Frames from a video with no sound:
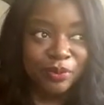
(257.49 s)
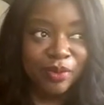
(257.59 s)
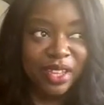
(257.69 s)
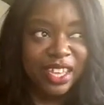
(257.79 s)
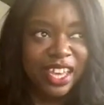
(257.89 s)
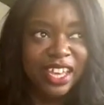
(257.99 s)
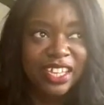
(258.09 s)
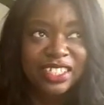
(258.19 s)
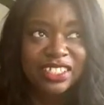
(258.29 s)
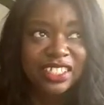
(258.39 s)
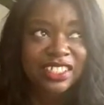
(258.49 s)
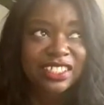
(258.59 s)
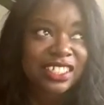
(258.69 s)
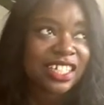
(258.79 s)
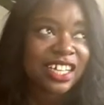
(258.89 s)
Yeah, it's
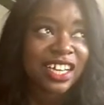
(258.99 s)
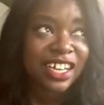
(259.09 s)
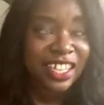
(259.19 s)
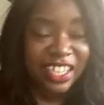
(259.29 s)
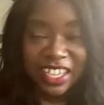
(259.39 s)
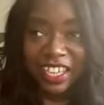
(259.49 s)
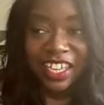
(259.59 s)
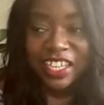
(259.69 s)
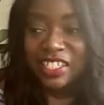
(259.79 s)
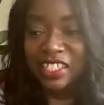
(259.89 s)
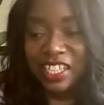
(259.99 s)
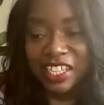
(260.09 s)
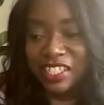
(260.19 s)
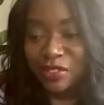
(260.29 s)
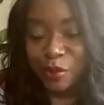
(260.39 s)
just, again,
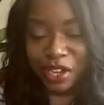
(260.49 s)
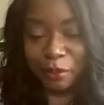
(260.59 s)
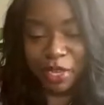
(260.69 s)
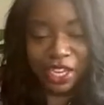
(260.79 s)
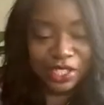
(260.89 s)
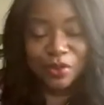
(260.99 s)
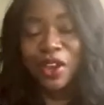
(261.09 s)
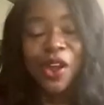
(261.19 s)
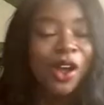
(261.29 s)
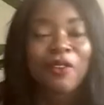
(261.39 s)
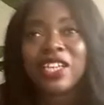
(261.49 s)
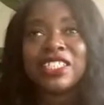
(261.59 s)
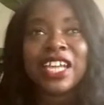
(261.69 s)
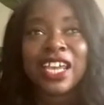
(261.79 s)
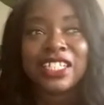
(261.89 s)
it's we are, because we are
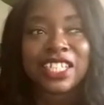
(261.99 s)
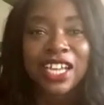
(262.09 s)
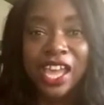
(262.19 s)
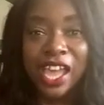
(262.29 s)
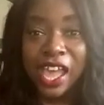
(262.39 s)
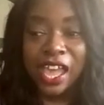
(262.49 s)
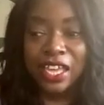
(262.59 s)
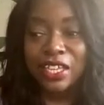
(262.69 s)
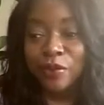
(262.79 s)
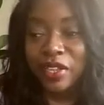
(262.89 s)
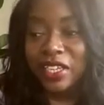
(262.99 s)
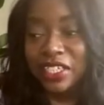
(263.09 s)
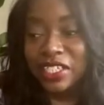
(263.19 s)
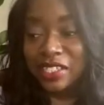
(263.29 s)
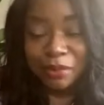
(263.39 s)
always changing. It really
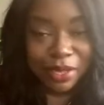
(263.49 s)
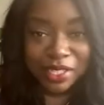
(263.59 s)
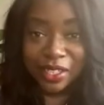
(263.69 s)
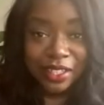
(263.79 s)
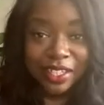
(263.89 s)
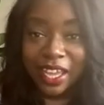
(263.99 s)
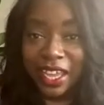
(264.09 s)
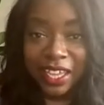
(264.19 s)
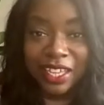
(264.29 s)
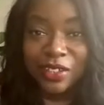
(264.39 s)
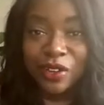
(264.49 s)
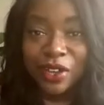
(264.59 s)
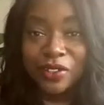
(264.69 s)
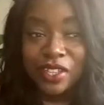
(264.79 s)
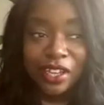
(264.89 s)
just depends on the day,
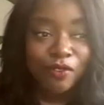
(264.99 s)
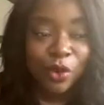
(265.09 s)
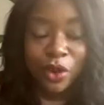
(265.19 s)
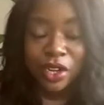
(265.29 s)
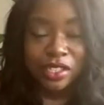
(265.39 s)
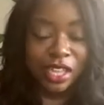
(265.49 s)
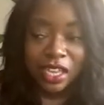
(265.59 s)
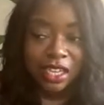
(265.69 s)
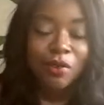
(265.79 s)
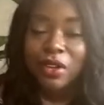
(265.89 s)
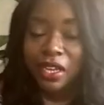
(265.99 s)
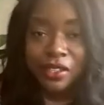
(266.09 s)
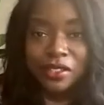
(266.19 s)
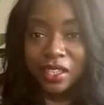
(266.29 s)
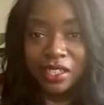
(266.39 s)
so of course, like anyone
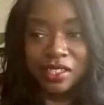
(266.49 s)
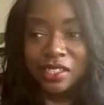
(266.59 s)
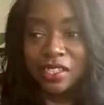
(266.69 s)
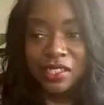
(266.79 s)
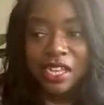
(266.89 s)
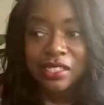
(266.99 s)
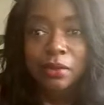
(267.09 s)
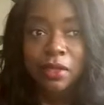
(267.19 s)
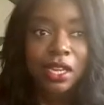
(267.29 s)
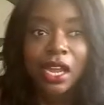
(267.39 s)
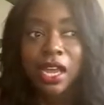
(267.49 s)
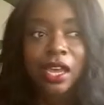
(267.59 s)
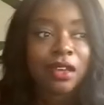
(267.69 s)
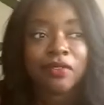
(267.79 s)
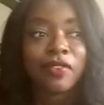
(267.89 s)
else, it's not something I
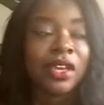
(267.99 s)
have